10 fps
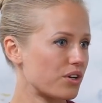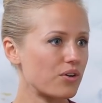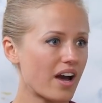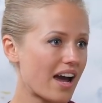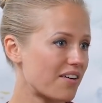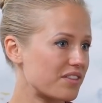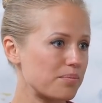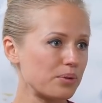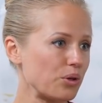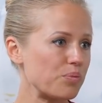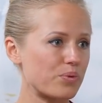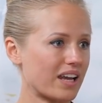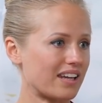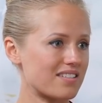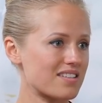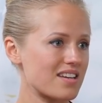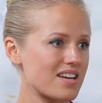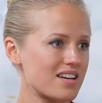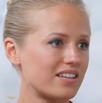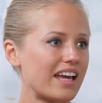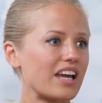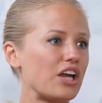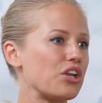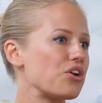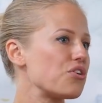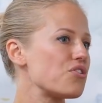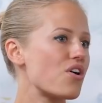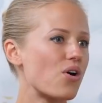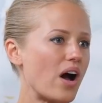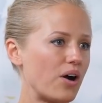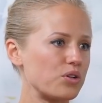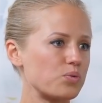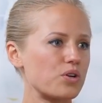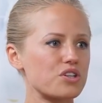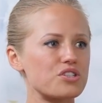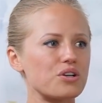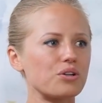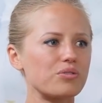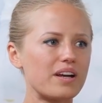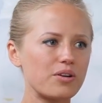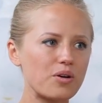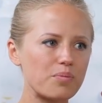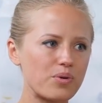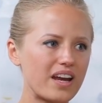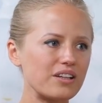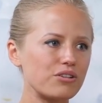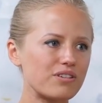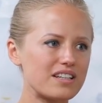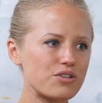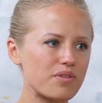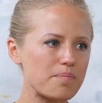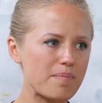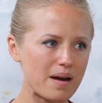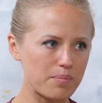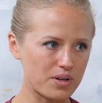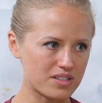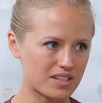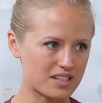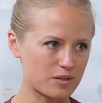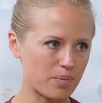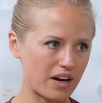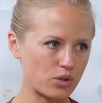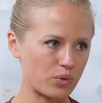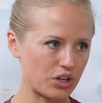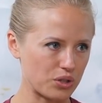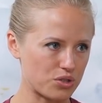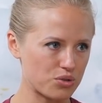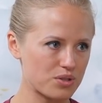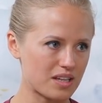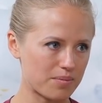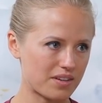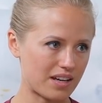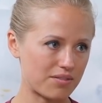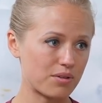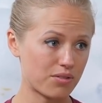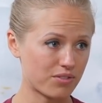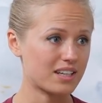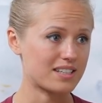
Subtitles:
you have the blueprint, and you know how it works. Your brain already remembers this part where you do something every 3